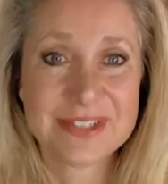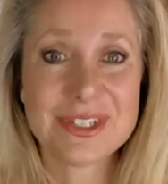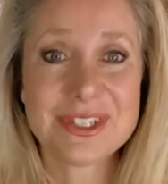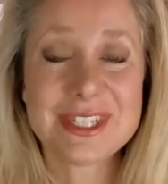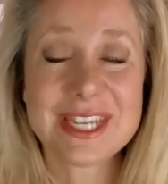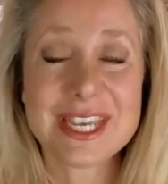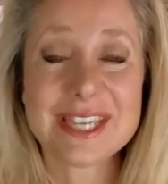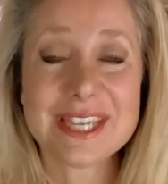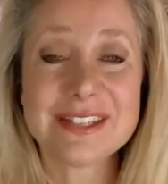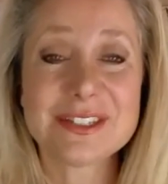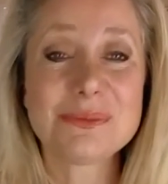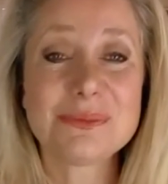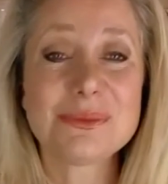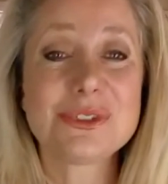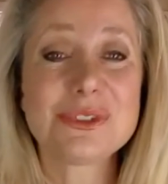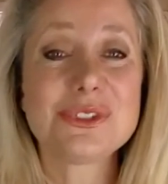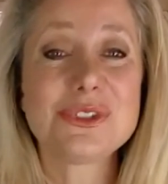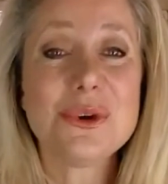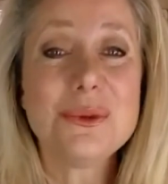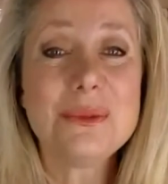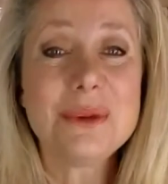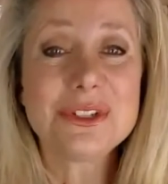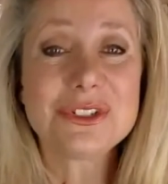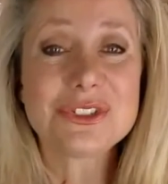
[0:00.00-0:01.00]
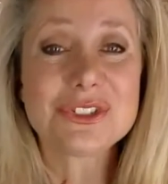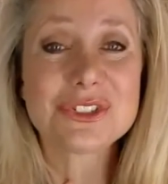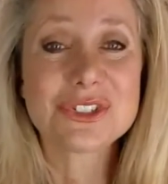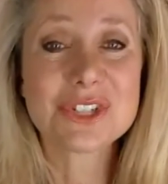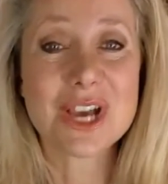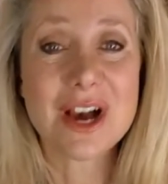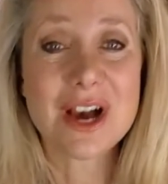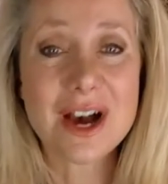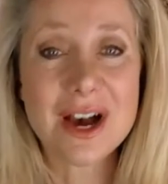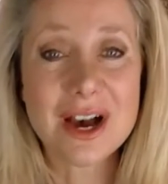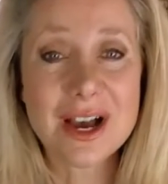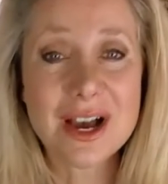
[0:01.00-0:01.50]
it takes up so much
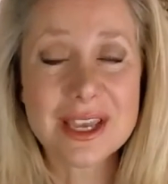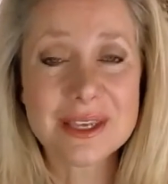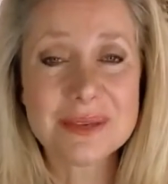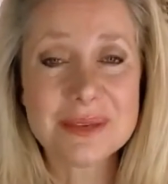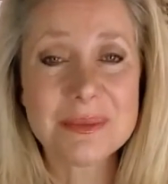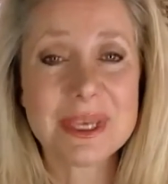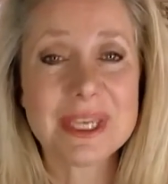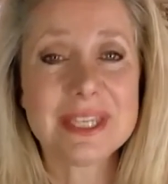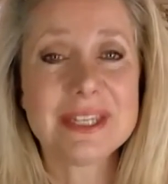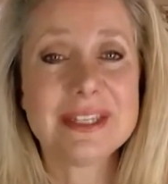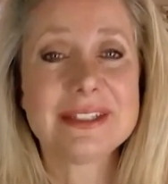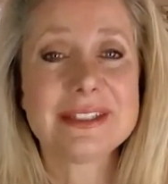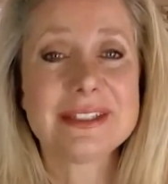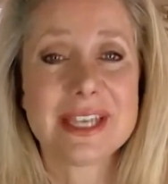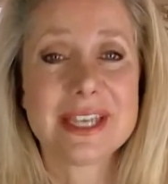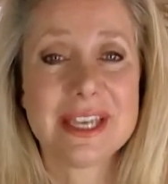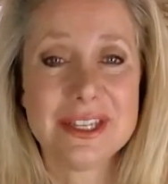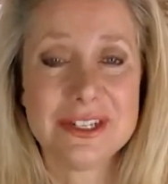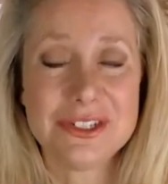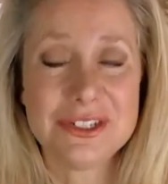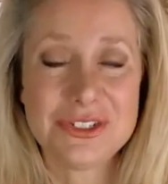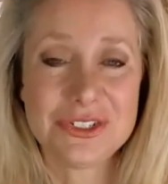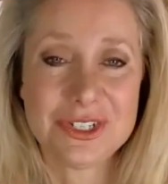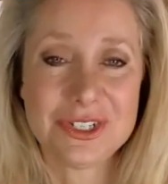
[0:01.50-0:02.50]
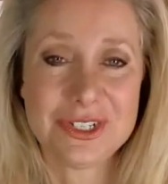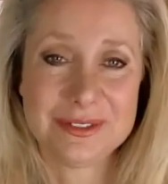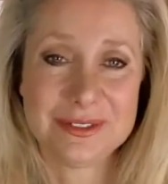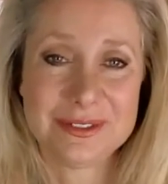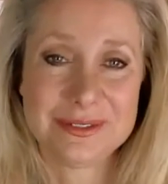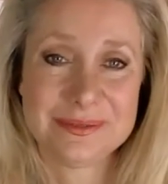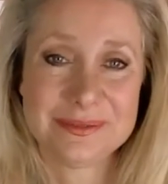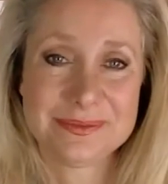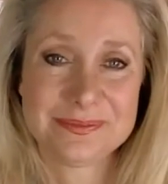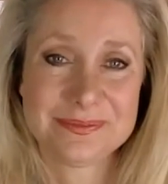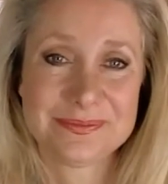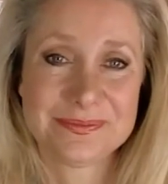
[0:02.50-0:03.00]
time and attention.
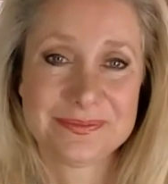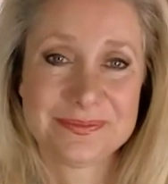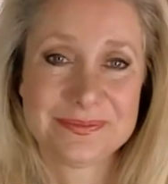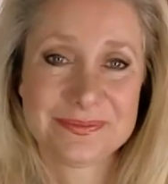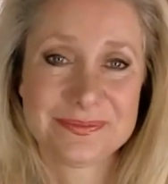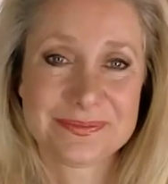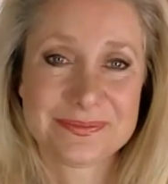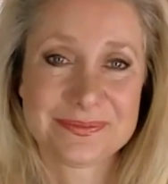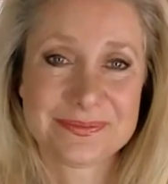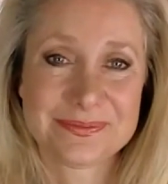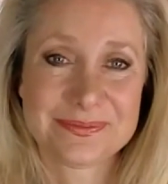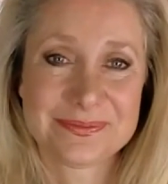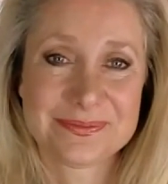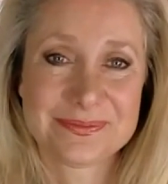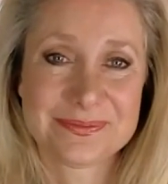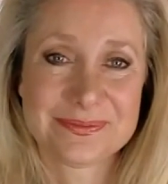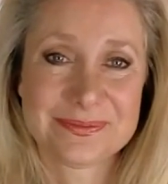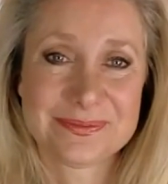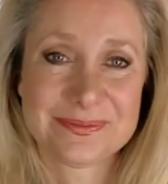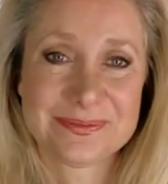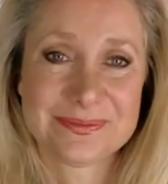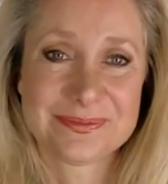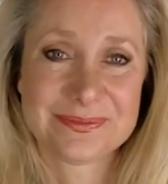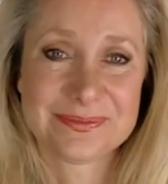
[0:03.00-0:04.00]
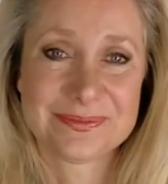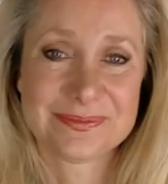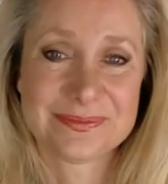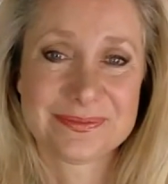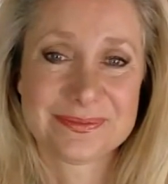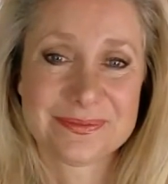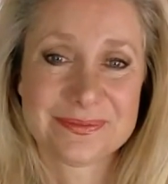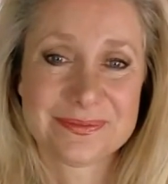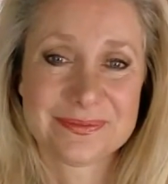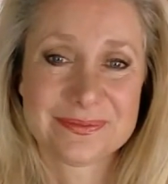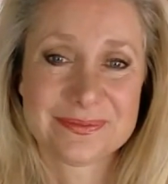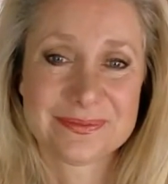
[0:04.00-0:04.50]

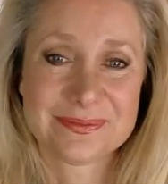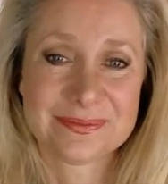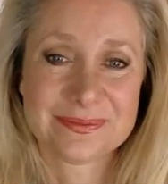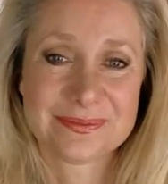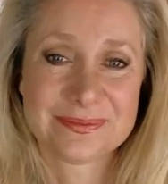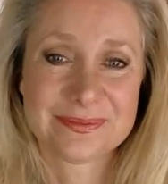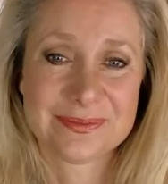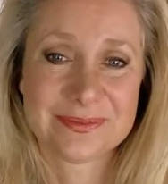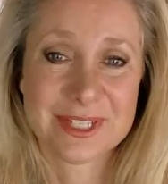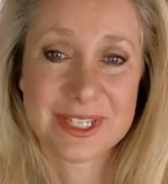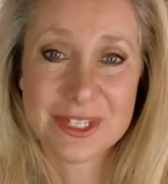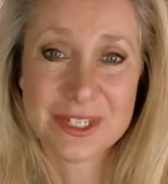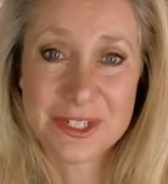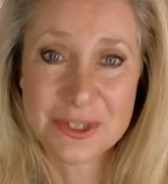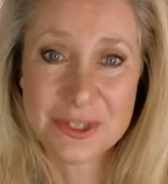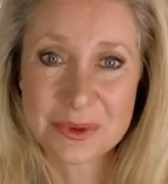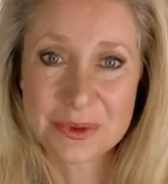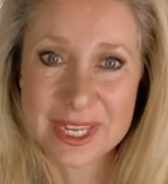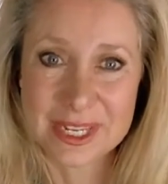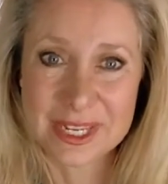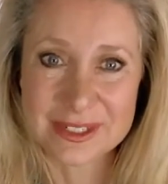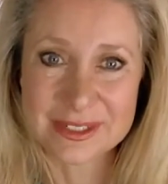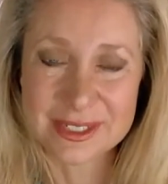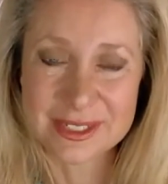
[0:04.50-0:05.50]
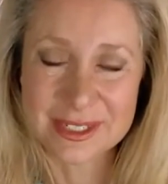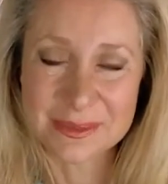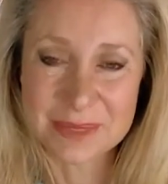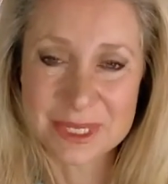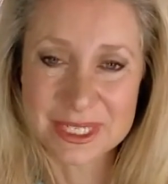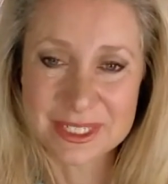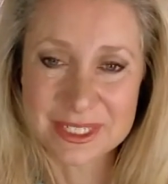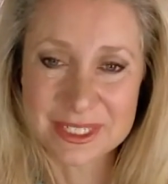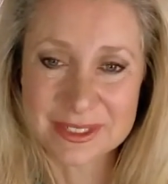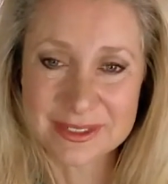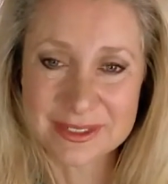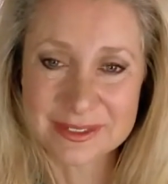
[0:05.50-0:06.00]
Mm-hmm. Mm-hmm. You relate,
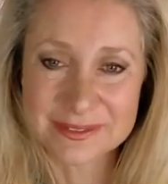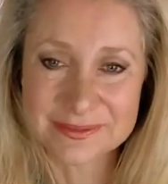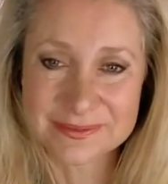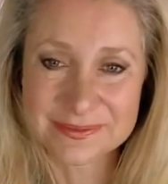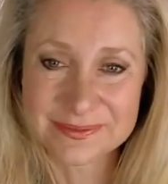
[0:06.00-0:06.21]
Teeming?